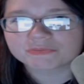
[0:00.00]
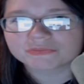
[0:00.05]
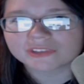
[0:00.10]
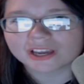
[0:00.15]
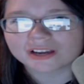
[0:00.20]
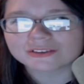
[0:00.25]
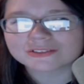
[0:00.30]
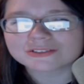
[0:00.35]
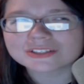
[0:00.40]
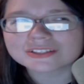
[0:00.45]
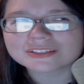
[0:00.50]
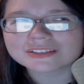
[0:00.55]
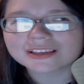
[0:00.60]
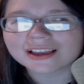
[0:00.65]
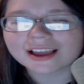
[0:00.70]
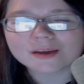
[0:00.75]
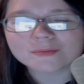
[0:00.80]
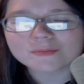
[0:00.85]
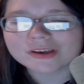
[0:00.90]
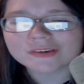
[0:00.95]
I was just like,
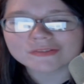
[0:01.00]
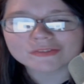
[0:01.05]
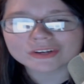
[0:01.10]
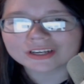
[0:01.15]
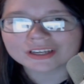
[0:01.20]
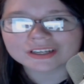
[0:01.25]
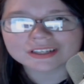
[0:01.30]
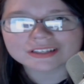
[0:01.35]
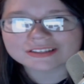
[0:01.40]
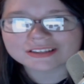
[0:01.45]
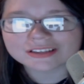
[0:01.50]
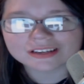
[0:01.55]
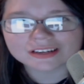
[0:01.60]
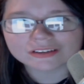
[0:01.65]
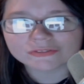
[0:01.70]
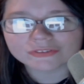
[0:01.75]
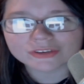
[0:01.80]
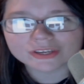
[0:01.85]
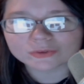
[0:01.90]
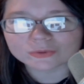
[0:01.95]
I'm never going to sit in a
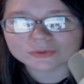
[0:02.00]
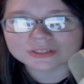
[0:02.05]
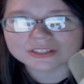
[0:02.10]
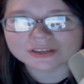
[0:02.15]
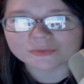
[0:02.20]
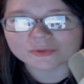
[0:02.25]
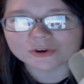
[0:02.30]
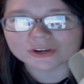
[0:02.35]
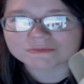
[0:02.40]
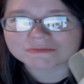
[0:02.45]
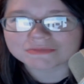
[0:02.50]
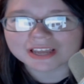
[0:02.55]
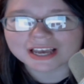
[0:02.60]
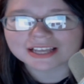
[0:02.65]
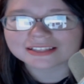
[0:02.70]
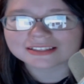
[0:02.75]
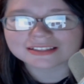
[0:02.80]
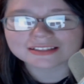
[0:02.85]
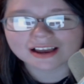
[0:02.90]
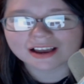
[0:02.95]
field with someone.
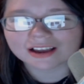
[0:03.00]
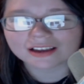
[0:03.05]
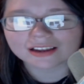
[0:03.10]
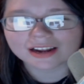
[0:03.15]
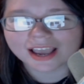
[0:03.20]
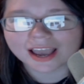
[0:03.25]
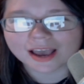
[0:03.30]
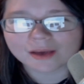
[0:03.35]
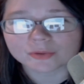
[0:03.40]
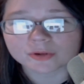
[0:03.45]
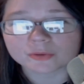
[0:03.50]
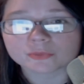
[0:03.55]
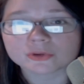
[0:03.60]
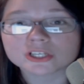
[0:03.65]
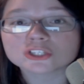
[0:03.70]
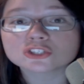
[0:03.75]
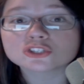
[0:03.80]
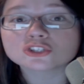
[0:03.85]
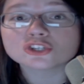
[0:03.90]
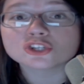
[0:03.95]
That's not going to happen,
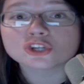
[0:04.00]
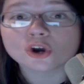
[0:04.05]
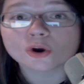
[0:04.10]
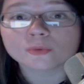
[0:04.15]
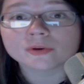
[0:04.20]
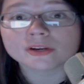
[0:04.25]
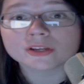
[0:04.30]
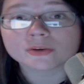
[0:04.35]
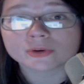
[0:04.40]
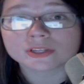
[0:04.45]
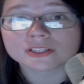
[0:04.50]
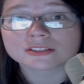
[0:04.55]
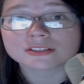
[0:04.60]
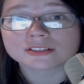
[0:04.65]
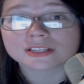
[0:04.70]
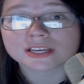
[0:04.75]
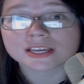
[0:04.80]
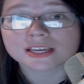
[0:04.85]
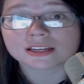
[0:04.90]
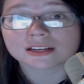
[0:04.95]
because nobody wants to
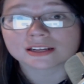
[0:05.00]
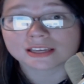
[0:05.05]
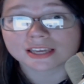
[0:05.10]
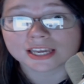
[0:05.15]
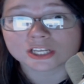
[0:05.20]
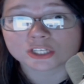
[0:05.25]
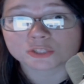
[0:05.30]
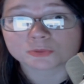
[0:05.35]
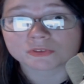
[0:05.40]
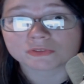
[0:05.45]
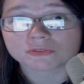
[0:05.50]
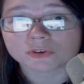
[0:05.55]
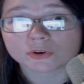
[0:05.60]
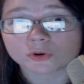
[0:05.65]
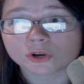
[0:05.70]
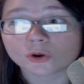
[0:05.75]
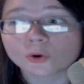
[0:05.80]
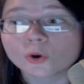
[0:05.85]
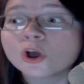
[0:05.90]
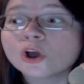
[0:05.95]
take an engagement
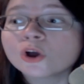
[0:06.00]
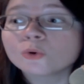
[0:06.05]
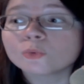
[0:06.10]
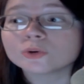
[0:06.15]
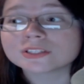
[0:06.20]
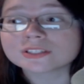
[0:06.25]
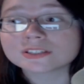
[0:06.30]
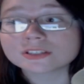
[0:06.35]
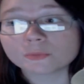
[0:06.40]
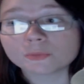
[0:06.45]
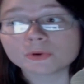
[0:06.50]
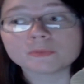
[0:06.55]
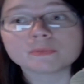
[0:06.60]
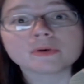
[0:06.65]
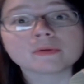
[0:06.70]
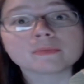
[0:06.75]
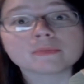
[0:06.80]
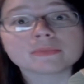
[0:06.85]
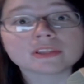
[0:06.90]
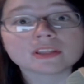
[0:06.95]
photo with someone
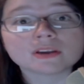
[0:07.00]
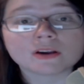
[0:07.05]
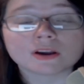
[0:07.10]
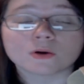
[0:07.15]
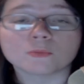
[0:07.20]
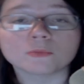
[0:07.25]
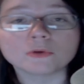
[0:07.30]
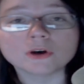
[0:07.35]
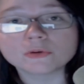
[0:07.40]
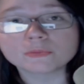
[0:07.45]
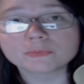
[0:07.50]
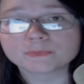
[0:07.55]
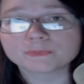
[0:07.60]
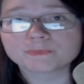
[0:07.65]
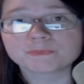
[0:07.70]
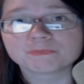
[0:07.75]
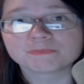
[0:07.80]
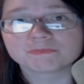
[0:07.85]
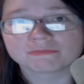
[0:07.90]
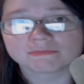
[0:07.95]
bumping their elbow.
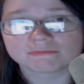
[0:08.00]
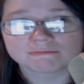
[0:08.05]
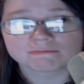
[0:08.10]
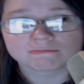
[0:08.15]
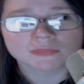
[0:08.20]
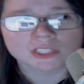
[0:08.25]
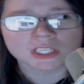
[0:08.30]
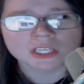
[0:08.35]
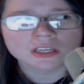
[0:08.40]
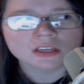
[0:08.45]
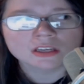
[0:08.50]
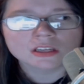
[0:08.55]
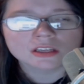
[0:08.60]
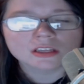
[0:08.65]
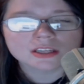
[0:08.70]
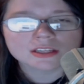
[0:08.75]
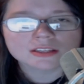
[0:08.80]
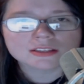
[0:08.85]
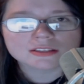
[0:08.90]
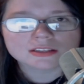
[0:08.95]

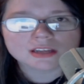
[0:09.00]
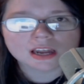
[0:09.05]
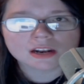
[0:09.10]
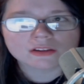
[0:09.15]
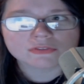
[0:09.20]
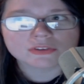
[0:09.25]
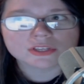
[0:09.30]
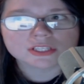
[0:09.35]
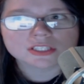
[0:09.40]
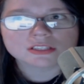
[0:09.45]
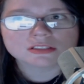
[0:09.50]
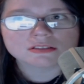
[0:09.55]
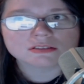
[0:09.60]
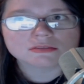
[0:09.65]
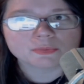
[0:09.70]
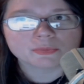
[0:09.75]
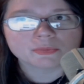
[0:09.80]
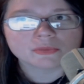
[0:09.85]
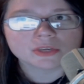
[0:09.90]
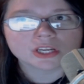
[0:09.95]
It's not a fist,
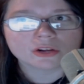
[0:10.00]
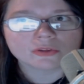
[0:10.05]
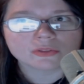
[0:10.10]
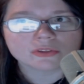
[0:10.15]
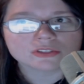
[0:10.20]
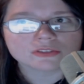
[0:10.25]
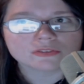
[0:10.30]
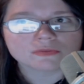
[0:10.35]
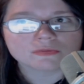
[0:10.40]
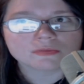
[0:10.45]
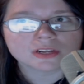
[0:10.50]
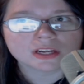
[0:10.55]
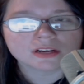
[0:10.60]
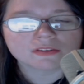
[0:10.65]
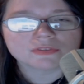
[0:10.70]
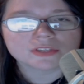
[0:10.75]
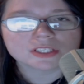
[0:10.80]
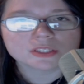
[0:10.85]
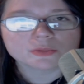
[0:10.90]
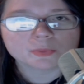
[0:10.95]
you know, there's not a
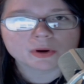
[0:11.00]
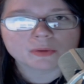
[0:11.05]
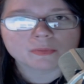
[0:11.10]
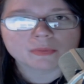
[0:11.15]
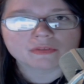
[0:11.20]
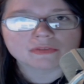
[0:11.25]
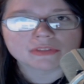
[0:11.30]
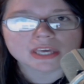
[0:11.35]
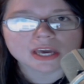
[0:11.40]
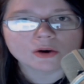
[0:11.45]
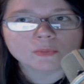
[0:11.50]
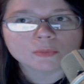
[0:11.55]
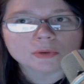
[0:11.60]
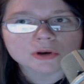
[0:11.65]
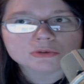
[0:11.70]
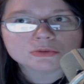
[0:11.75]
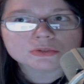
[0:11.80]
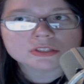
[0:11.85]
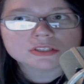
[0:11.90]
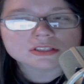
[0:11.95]
fist bump of the
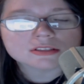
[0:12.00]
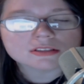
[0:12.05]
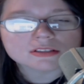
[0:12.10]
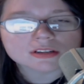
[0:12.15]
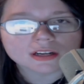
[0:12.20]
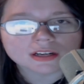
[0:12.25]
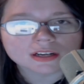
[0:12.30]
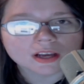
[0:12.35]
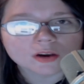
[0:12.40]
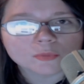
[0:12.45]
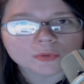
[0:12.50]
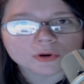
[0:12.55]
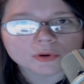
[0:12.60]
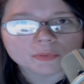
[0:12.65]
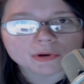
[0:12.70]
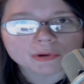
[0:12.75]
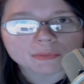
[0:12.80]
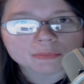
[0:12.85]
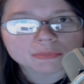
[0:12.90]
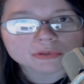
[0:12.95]
elbows. It's not an elbow
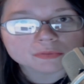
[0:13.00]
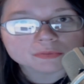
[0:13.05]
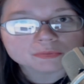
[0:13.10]
bump.